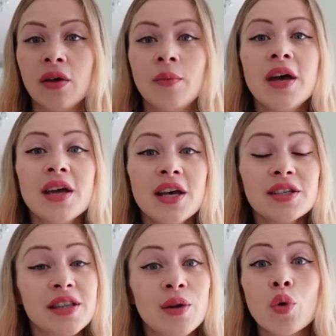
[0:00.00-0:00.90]
them
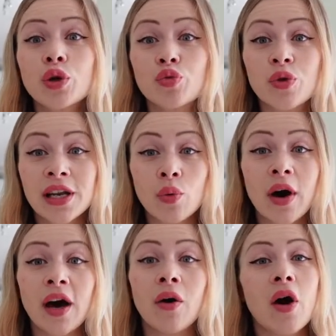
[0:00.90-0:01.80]
so they wash really
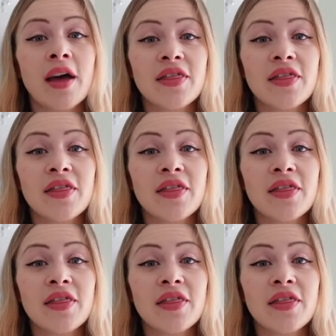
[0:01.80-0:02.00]
well i